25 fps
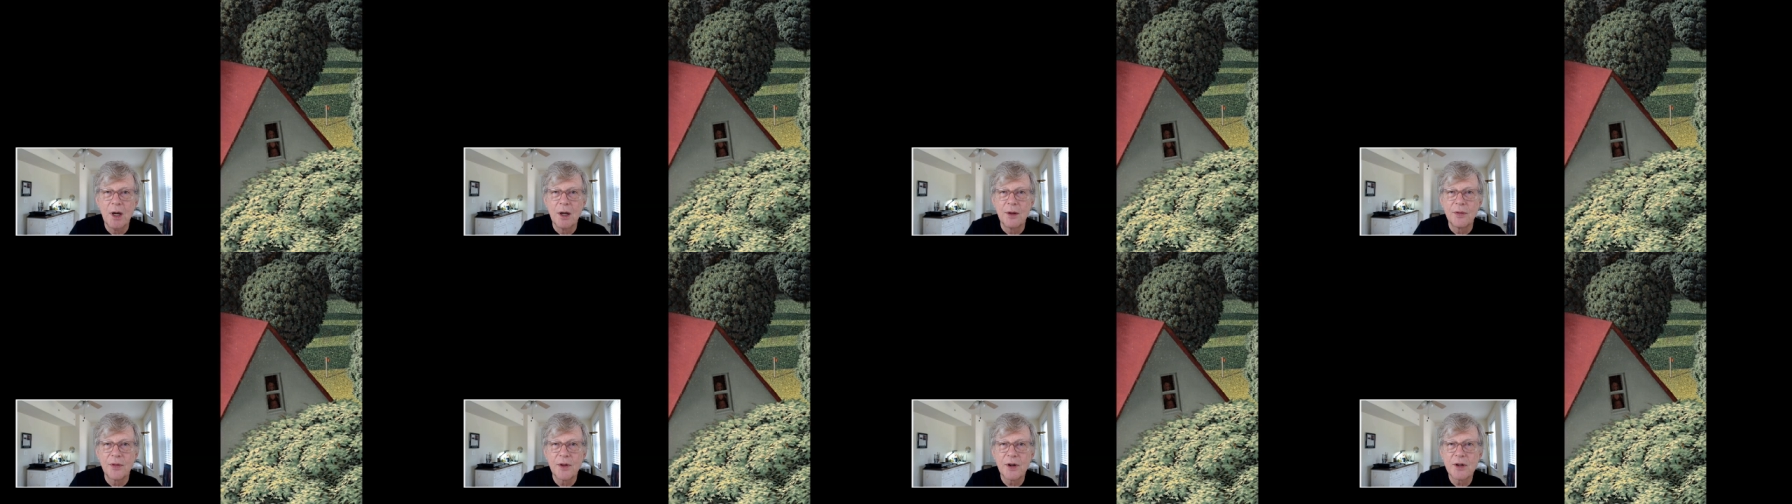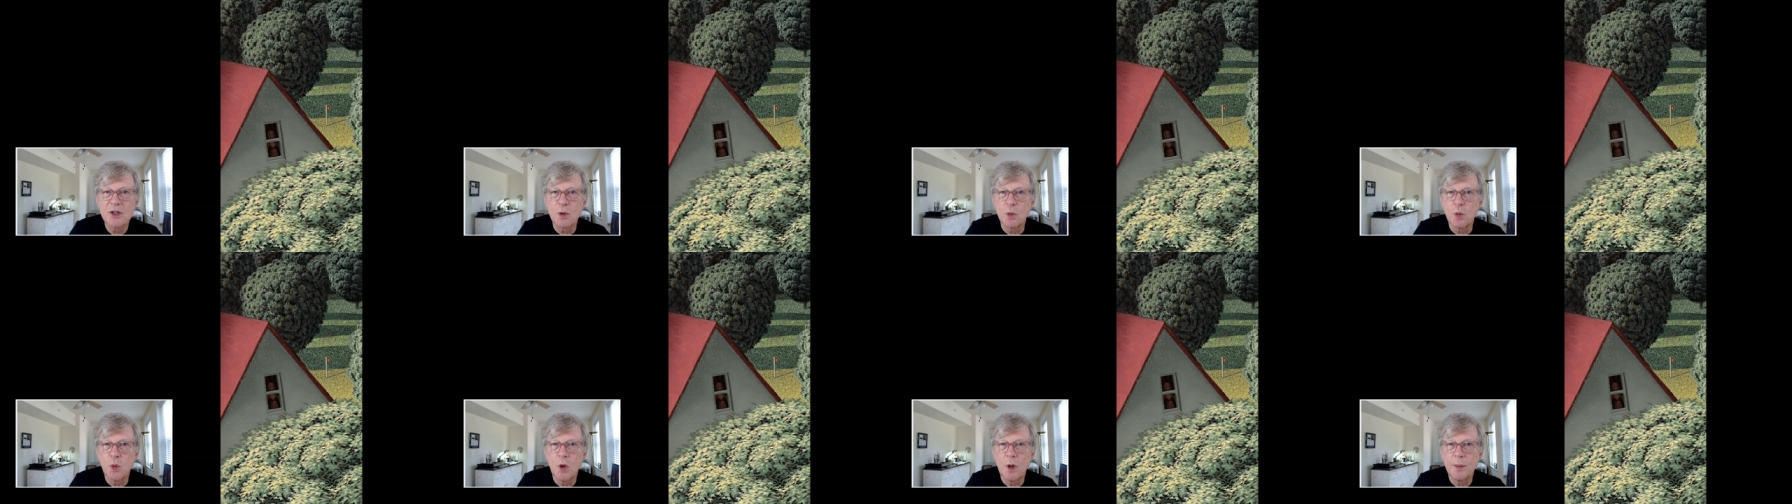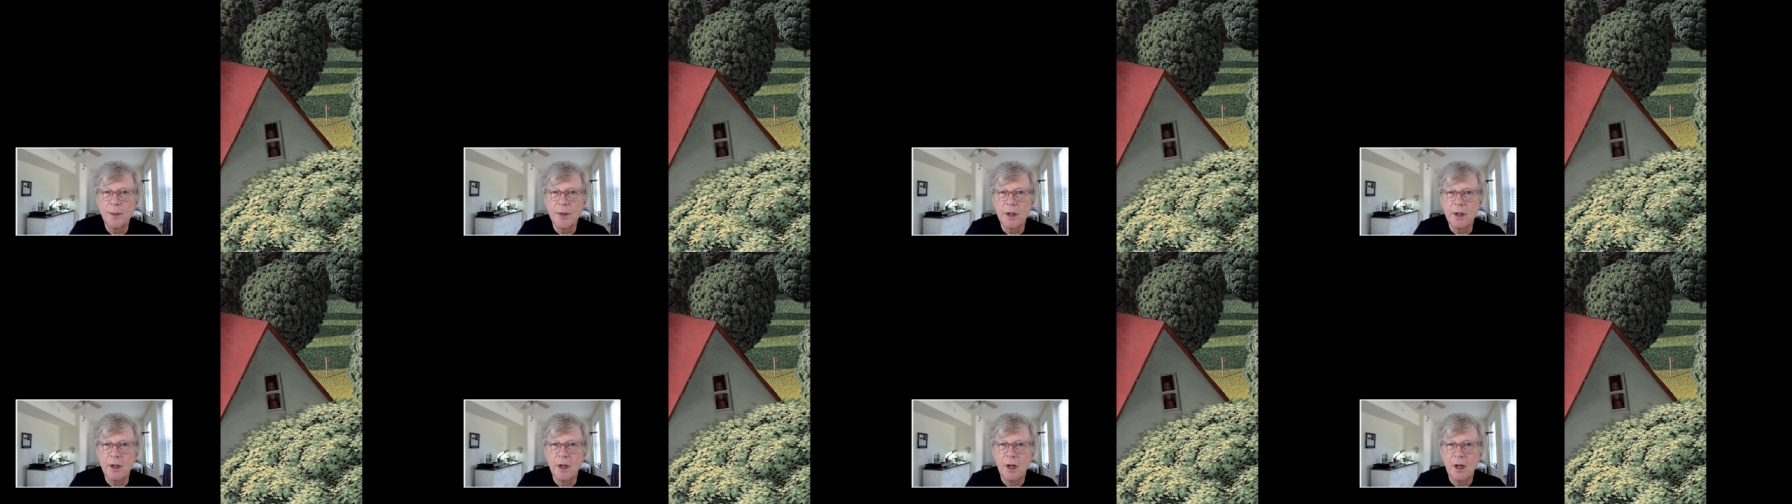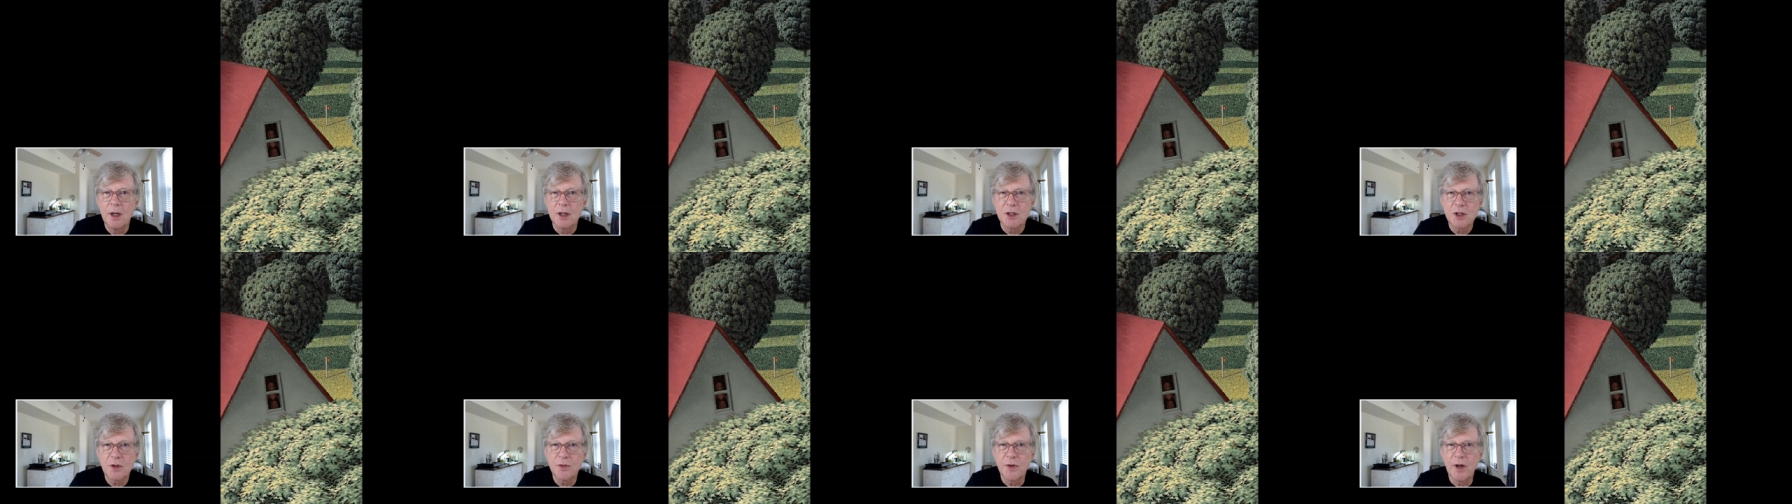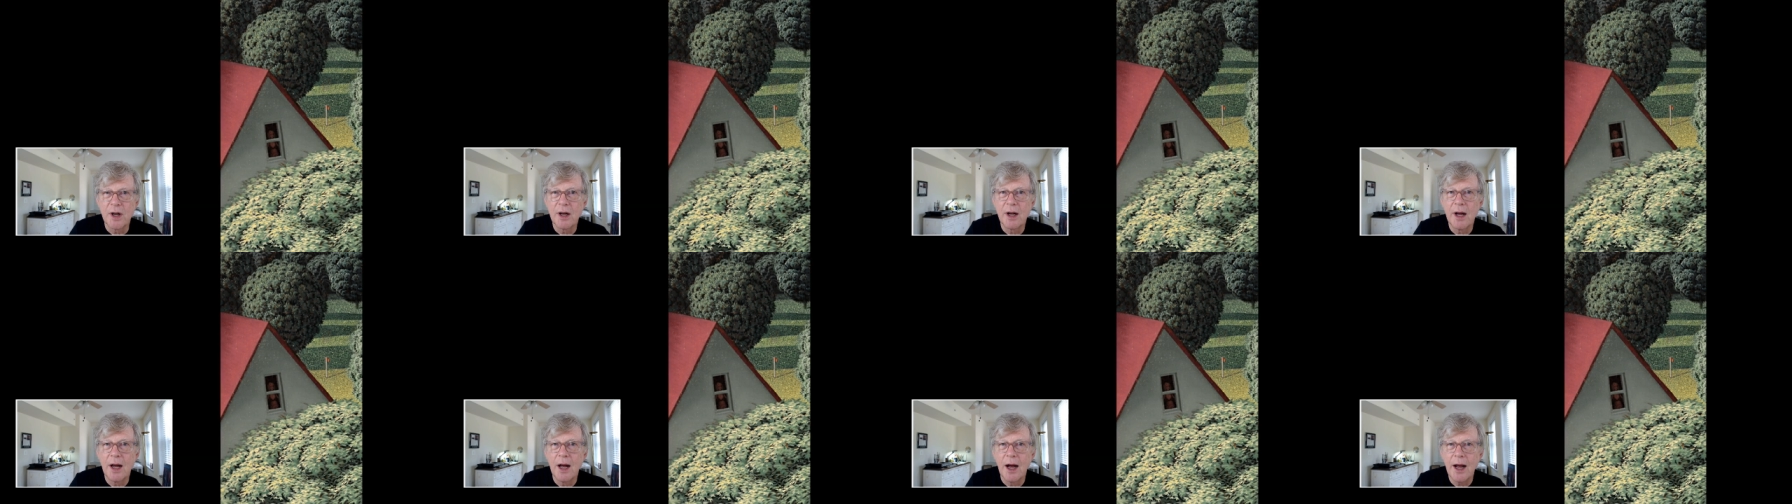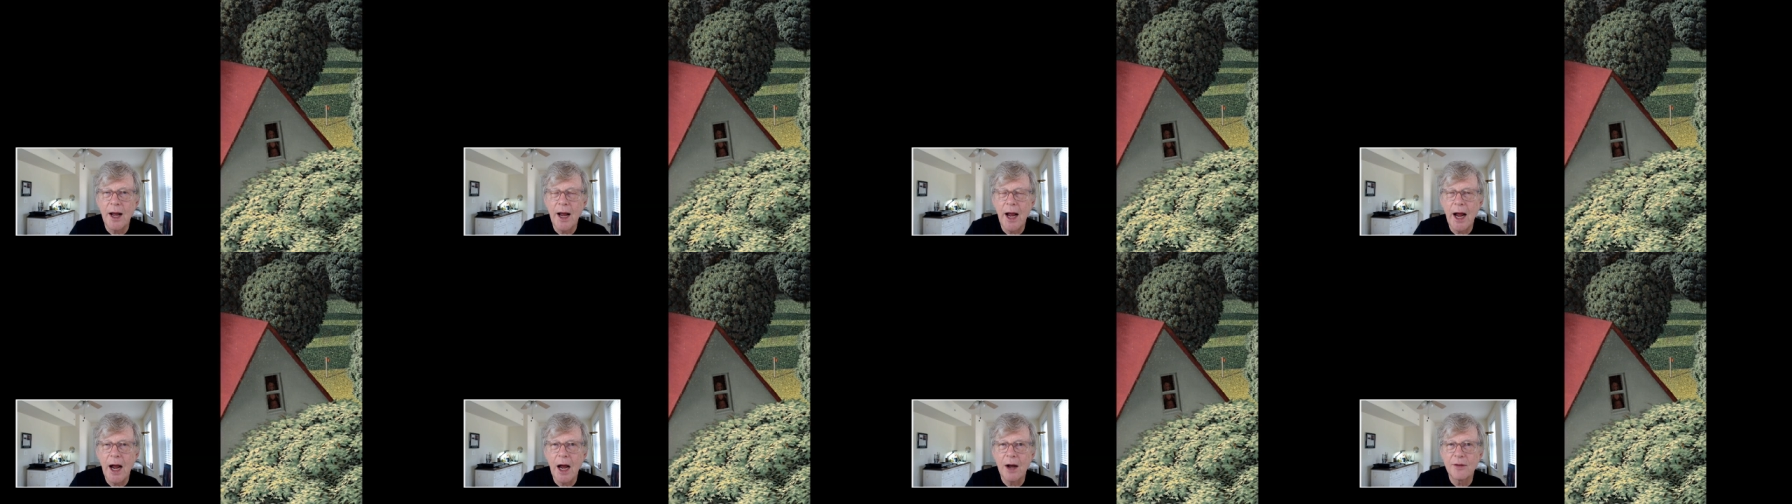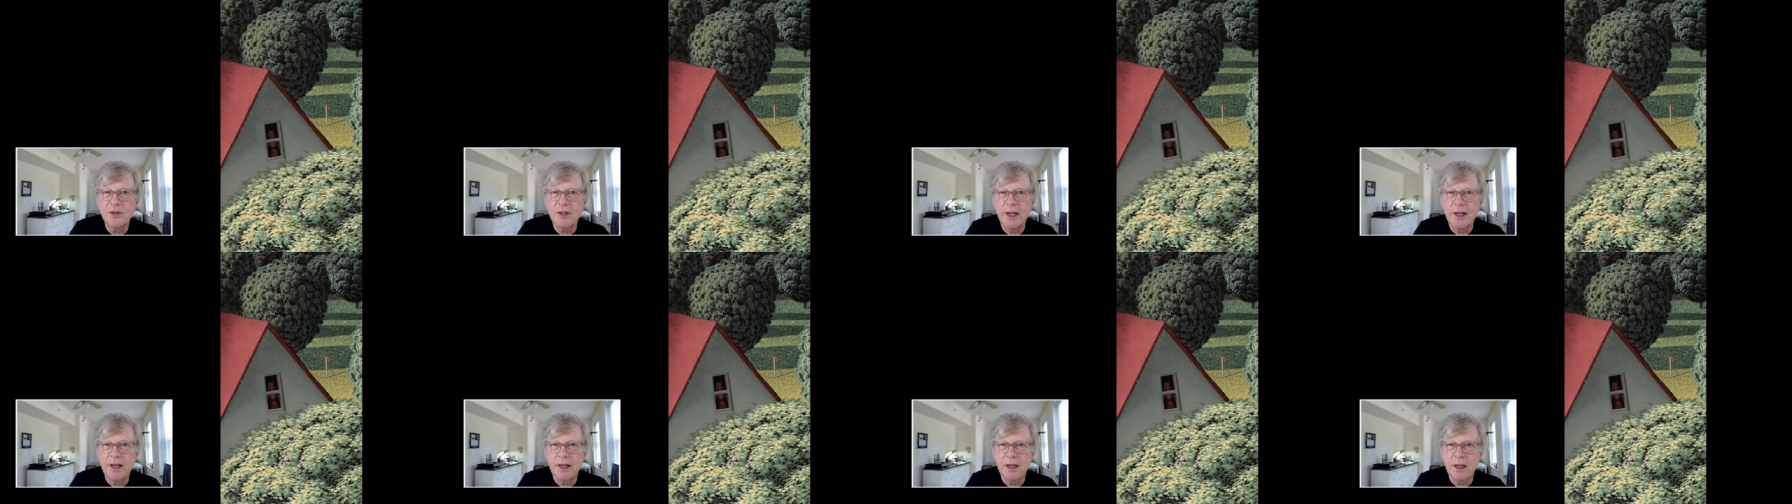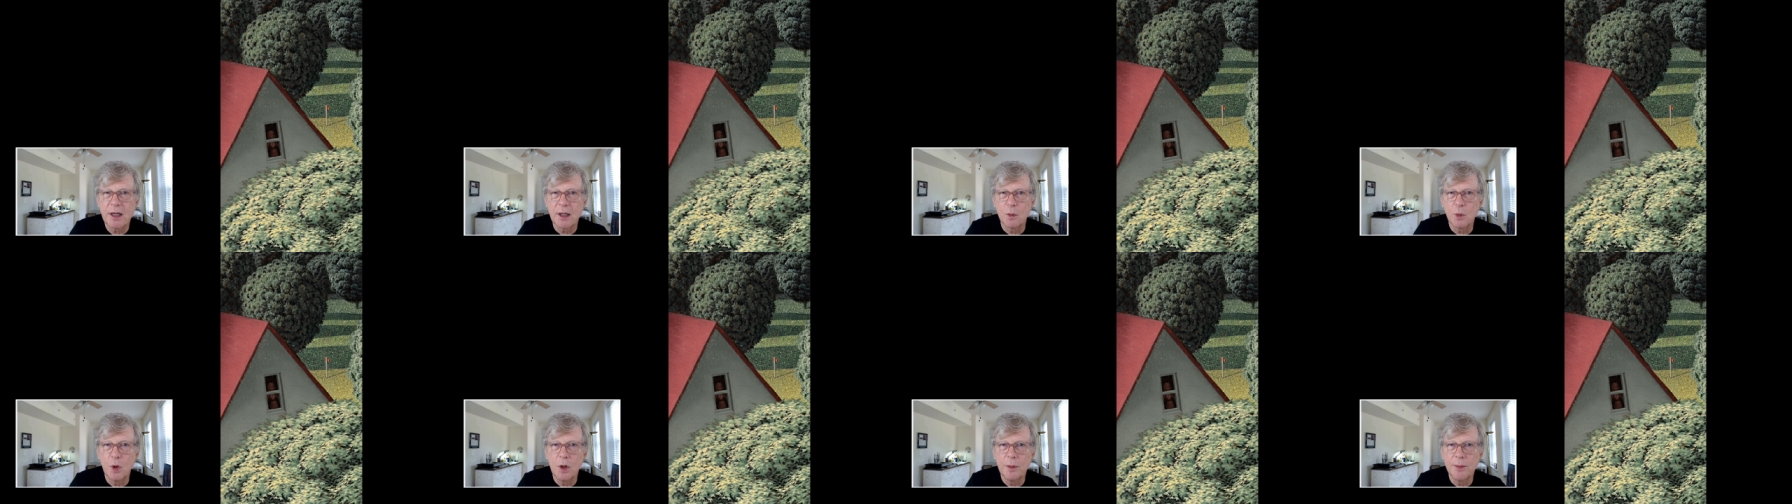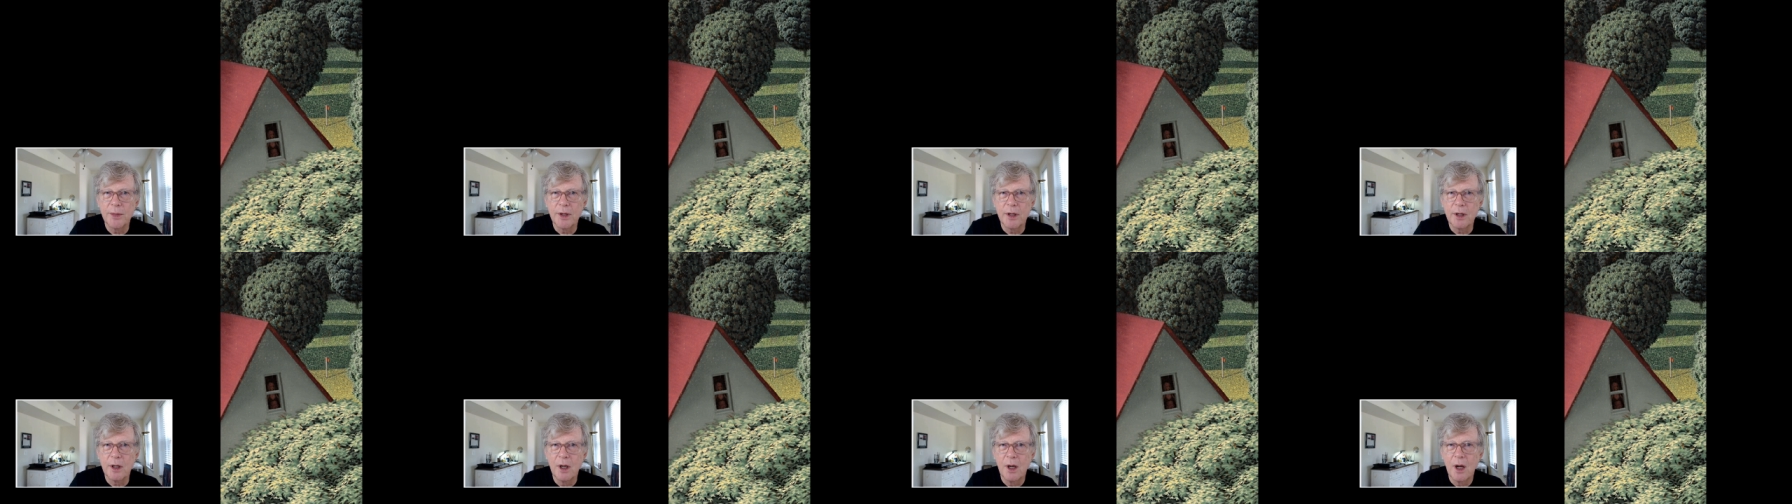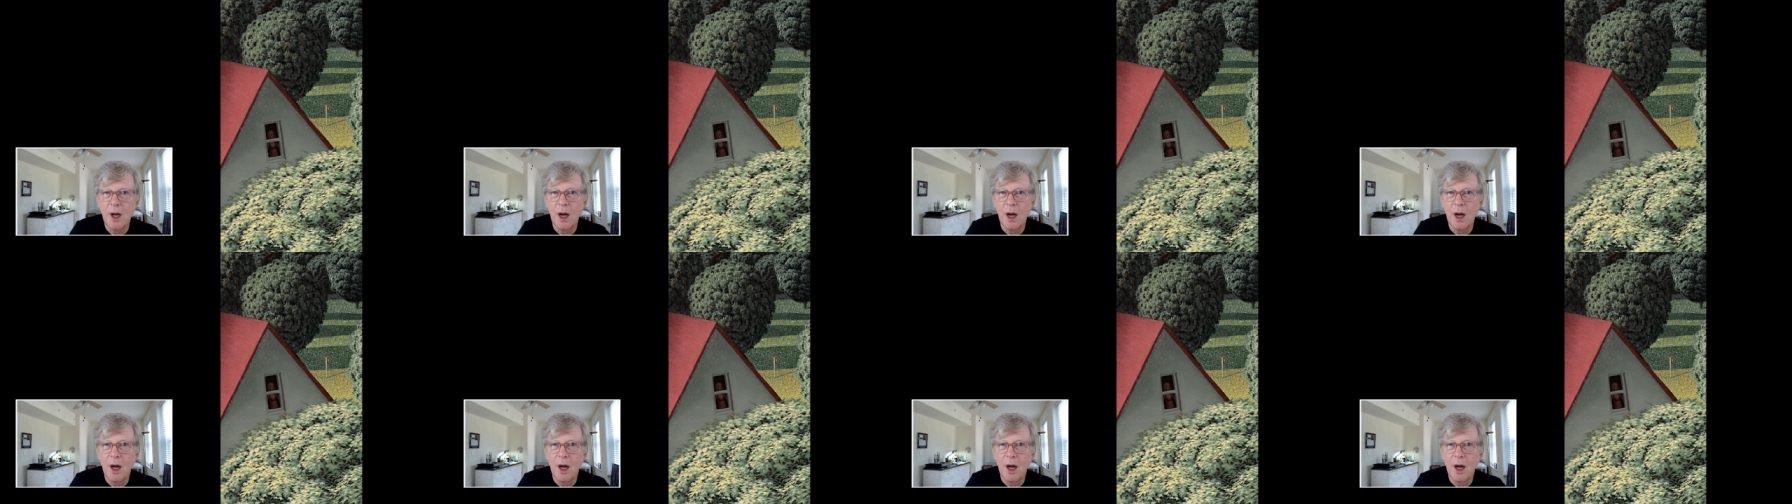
there's a woman, sort of a, a half-naked woman